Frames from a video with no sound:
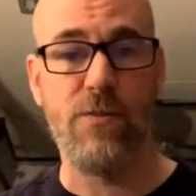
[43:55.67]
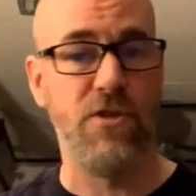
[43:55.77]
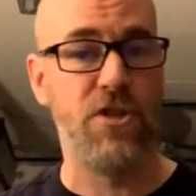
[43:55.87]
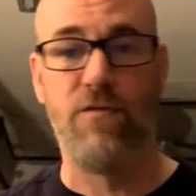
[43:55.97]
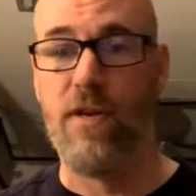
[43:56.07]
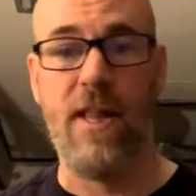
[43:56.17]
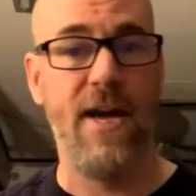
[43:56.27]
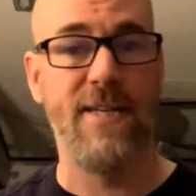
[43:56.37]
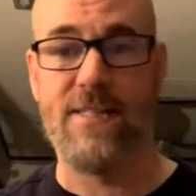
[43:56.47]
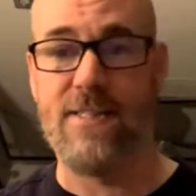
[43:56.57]
when she
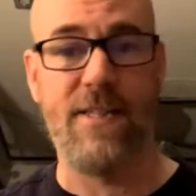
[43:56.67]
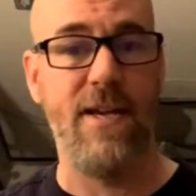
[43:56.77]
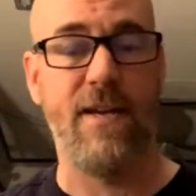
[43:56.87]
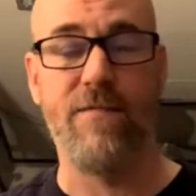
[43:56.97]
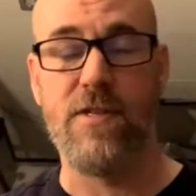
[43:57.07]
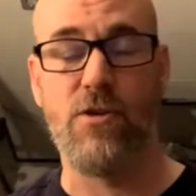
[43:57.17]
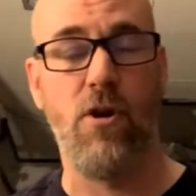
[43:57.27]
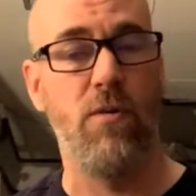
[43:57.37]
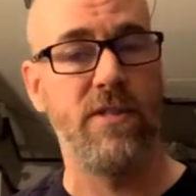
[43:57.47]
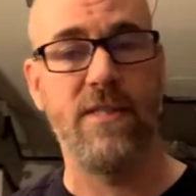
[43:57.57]
realizes like if this
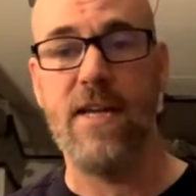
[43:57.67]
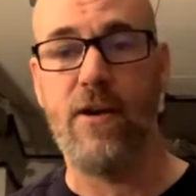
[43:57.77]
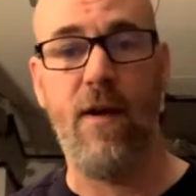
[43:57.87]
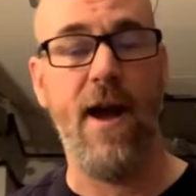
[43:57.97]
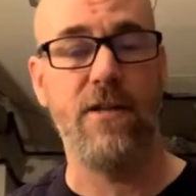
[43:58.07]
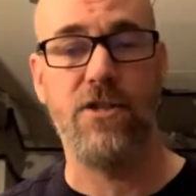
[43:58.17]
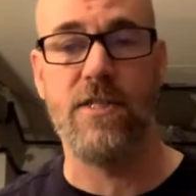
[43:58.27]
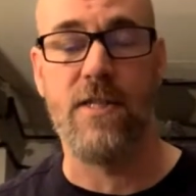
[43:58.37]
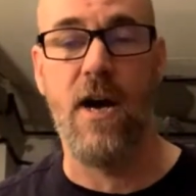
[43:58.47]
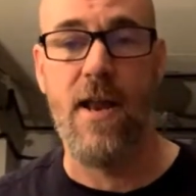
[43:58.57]
girl wants to take her out, she's
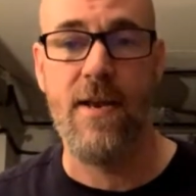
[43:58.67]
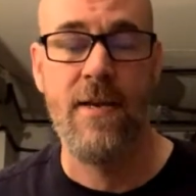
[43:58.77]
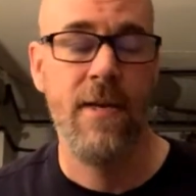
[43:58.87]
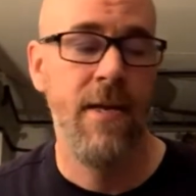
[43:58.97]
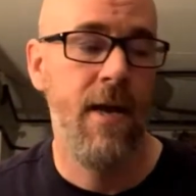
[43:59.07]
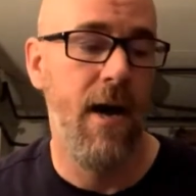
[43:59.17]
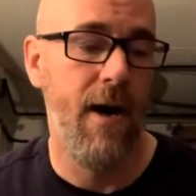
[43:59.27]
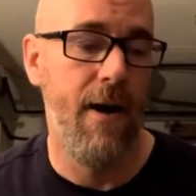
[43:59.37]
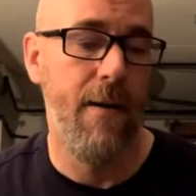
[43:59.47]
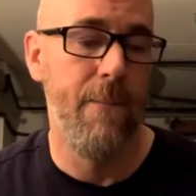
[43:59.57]

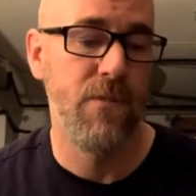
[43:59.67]
done.